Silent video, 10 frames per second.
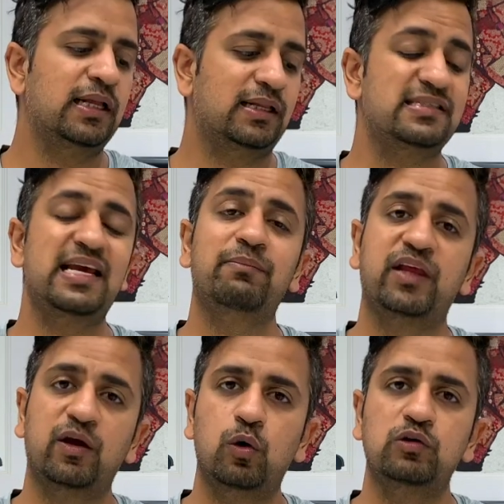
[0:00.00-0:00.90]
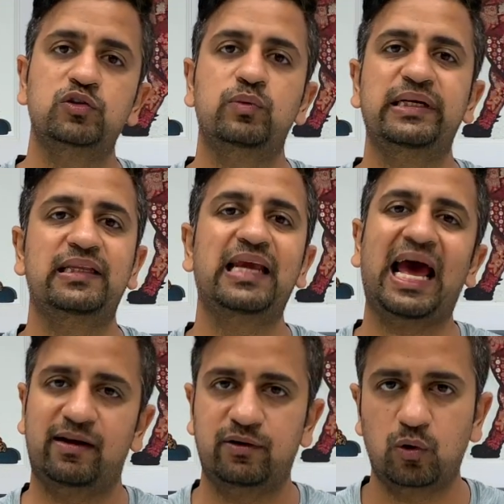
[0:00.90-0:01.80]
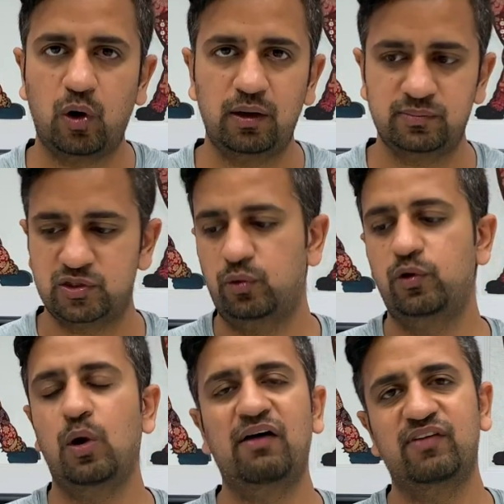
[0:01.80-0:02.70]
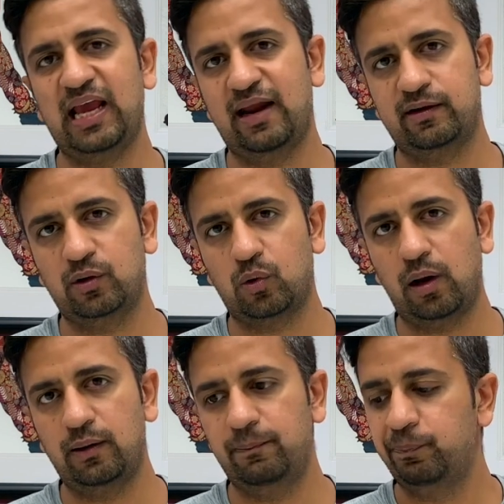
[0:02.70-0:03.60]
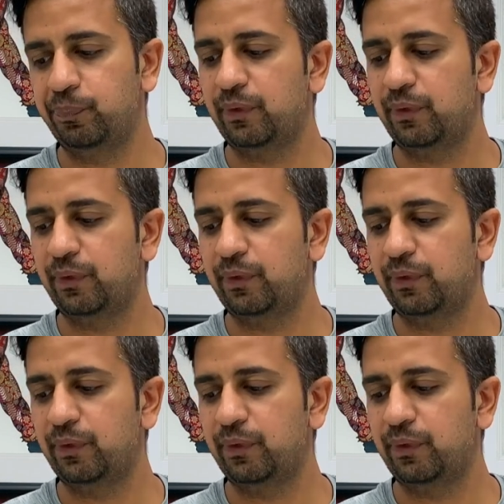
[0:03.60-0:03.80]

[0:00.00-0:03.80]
The same thing goes with character column. So you have a character column,